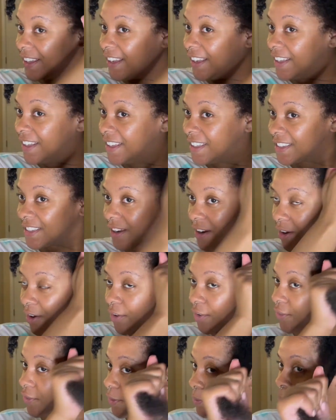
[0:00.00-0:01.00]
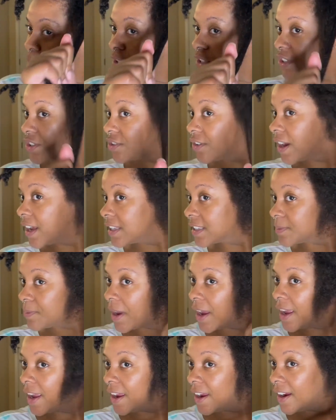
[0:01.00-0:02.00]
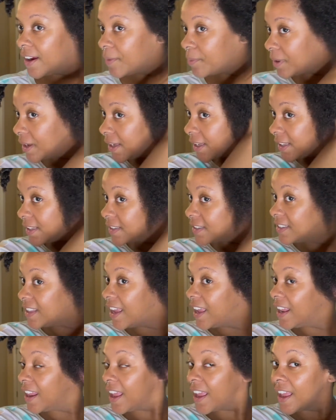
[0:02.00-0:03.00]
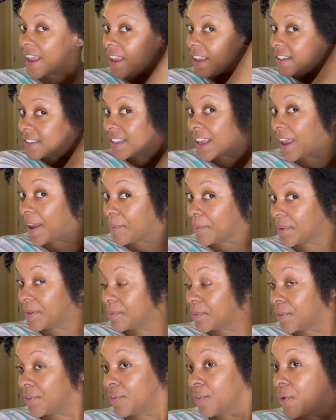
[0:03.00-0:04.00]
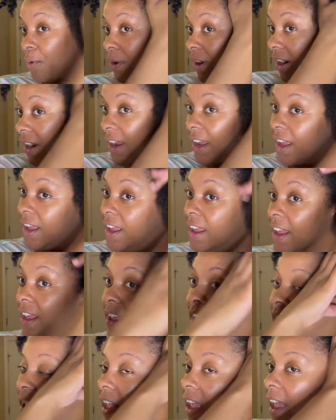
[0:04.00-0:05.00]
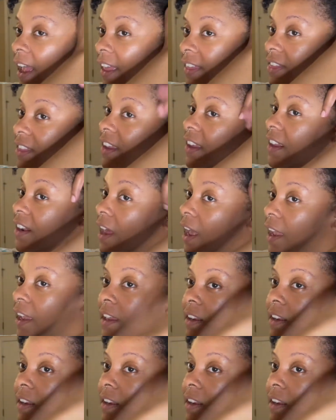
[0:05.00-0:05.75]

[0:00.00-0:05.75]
it doesn't over moisturize my hair, because that has happened before and then I end